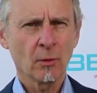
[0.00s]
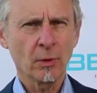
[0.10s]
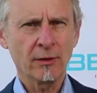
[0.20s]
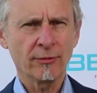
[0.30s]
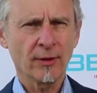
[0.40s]

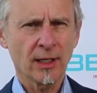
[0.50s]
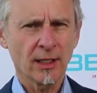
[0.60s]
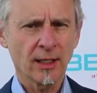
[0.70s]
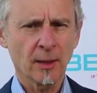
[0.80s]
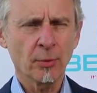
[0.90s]
we've
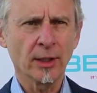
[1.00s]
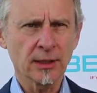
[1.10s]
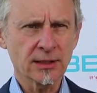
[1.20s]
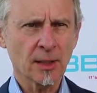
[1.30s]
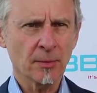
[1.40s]

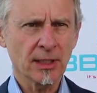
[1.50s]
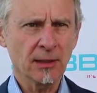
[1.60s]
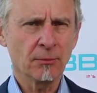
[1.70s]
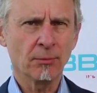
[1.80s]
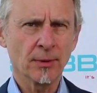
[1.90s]
appointed
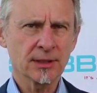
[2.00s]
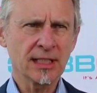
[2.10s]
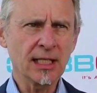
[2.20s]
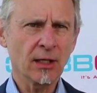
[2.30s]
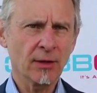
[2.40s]
somebody
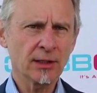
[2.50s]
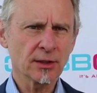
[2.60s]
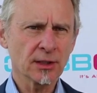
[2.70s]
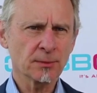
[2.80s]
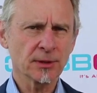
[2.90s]
senior
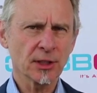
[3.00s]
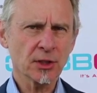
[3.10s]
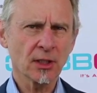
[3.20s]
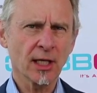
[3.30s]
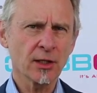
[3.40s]
into this
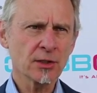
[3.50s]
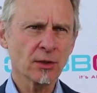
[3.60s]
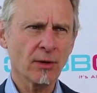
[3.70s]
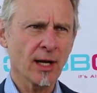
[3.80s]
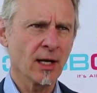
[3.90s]
position. I used
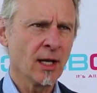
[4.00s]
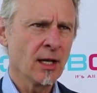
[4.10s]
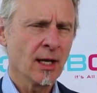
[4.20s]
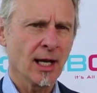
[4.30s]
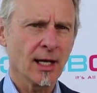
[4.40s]
to run
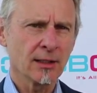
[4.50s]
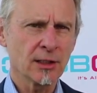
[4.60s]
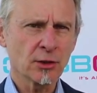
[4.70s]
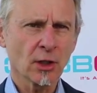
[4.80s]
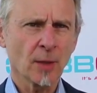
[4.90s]

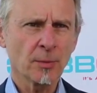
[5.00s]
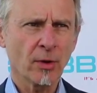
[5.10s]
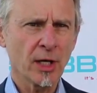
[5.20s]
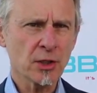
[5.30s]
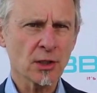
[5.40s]
digital
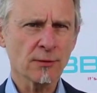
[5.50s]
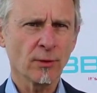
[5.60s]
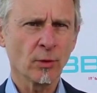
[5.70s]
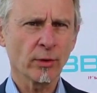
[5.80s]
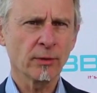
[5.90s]
operations
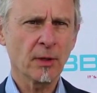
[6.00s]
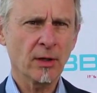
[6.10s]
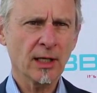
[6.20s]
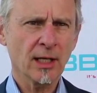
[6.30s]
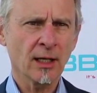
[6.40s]
for North
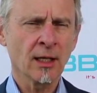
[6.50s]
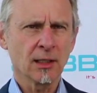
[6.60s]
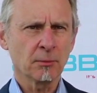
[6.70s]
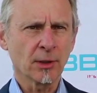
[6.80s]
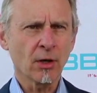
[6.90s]
America.
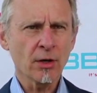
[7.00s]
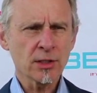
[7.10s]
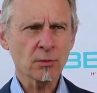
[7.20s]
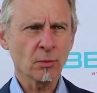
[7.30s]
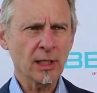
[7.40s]
And
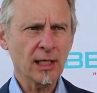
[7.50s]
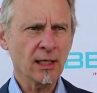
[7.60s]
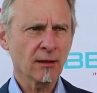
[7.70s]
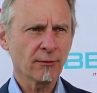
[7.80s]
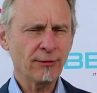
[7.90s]
because we
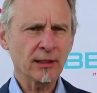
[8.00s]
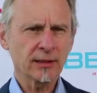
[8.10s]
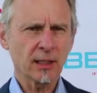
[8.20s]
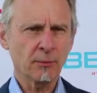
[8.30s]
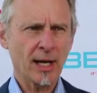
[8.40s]
felt
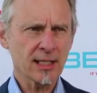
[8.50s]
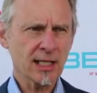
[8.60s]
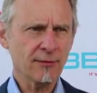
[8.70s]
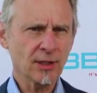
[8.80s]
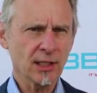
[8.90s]
that brand
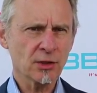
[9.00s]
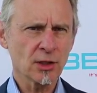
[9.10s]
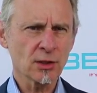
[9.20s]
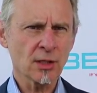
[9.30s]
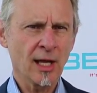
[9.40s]
safety
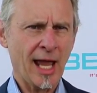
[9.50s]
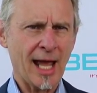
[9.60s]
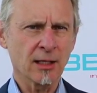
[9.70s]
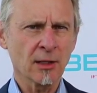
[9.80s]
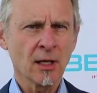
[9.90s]
issues
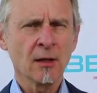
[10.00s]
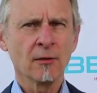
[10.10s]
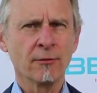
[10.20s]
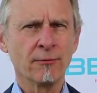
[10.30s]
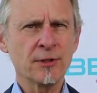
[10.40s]
and
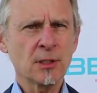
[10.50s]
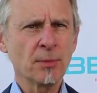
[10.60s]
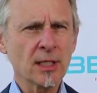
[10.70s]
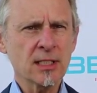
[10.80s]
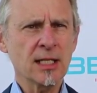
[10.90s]

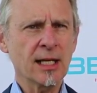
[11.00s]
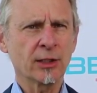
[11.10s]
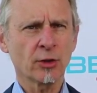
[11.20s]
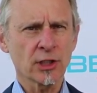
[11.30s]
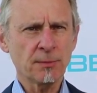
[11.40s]
visibility
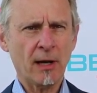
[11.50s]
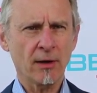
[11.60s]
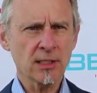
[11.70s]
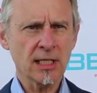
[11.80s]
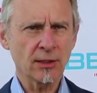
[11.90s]
and
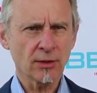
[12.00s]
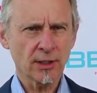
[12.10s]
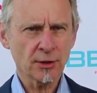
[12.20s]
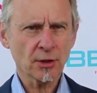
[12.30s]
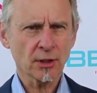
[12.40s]
transparency into the
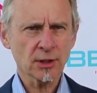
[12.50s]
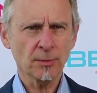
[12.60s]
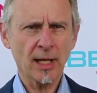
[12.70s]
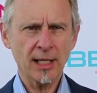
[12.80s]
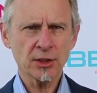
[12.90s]
digital
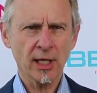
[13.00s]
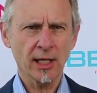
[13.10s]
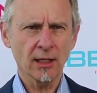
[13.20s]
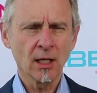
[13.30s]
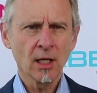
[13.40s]
supply
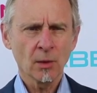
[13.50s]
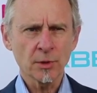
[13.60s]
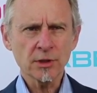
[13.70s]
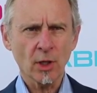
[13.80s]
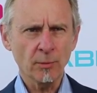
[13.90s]
chain
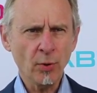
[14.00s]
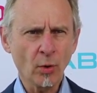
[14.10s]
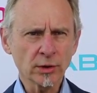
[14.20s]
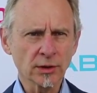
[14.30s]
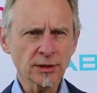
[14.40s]
were so
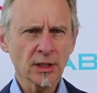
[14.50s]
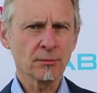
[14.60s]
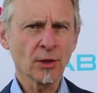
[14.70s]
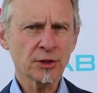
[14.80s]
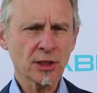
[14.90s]
important,
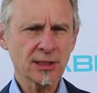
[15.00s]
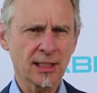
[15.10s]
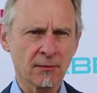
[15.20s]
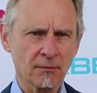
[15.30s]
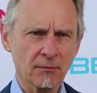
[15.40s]
not just
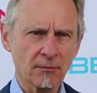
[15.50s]
in